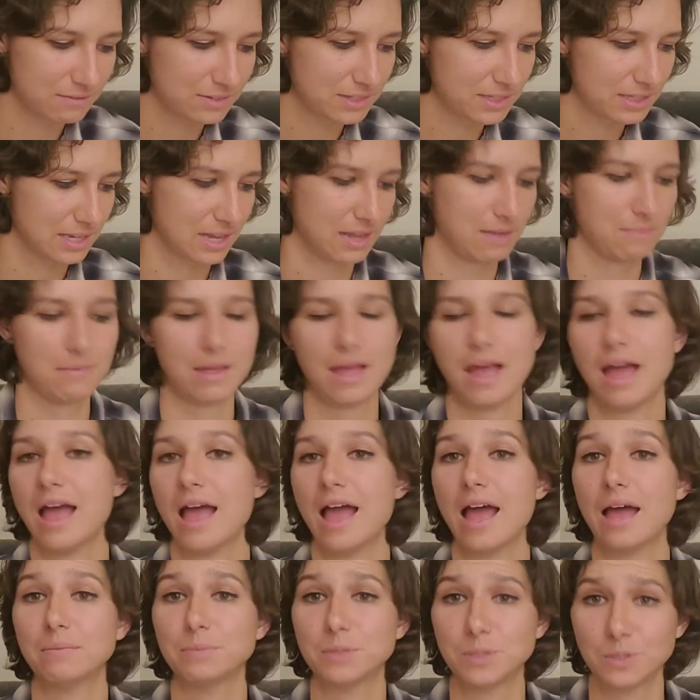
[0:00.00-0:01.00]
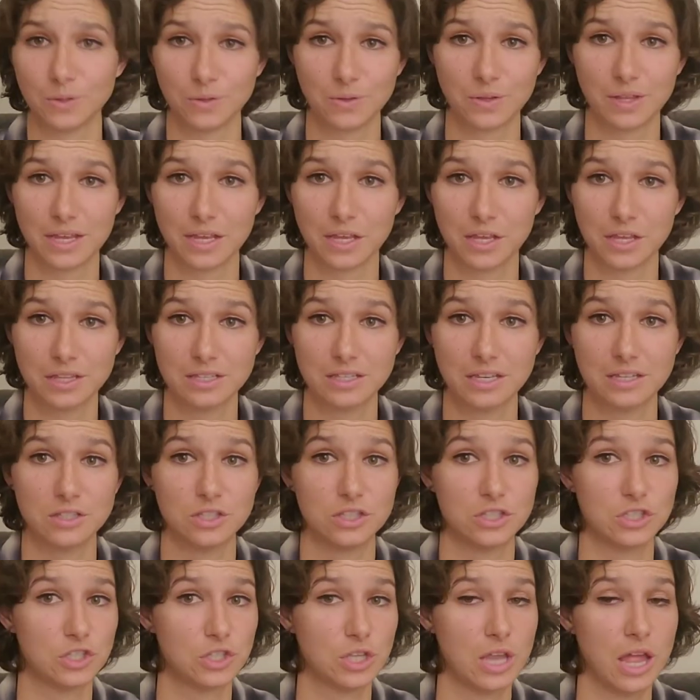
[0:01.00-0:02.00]
some absolutely
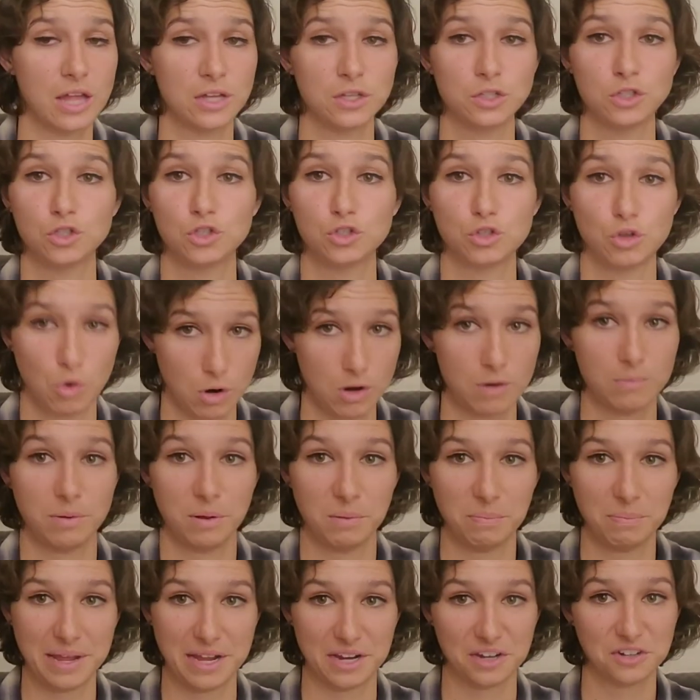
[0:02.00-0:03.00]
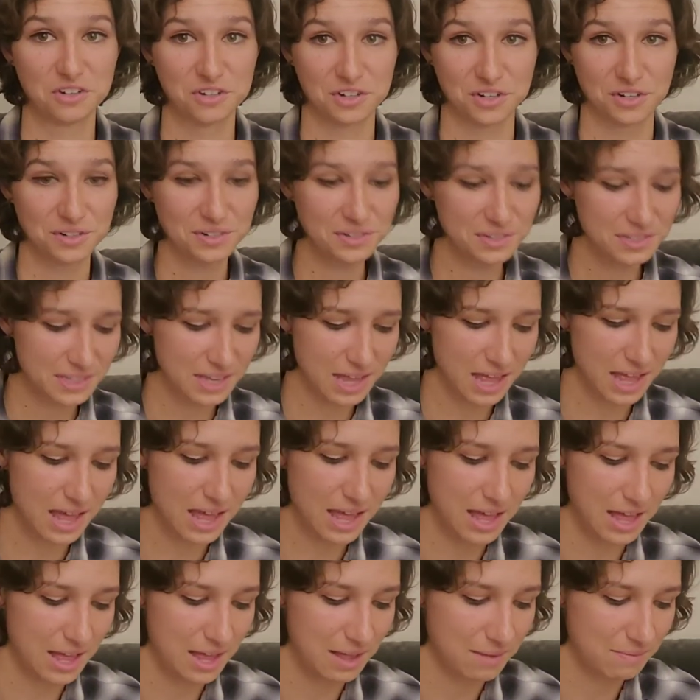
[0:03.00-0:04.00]
adorable pictures
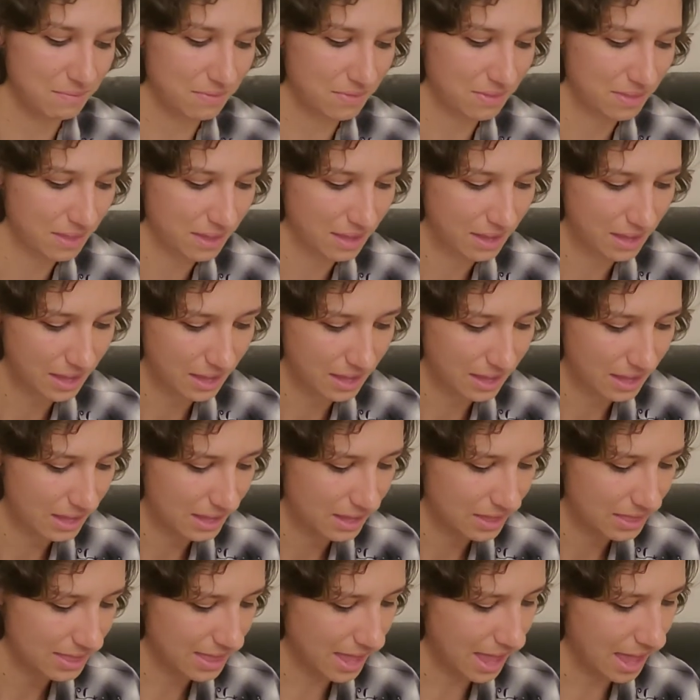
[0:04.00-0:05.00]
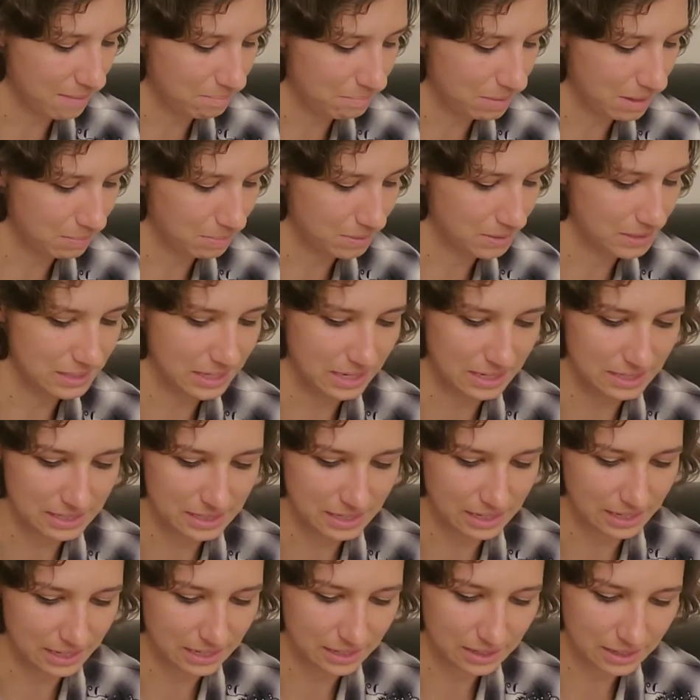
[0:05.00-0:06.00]
that people sent
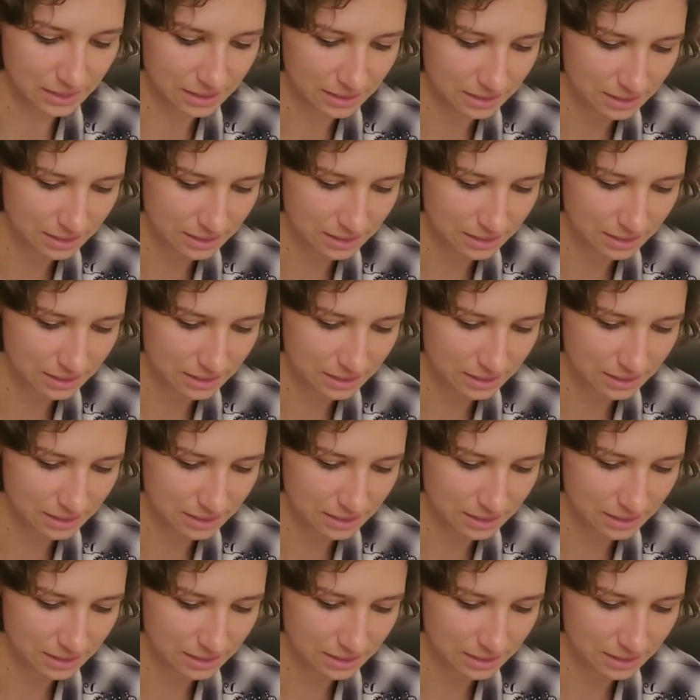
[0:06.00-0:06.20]
in.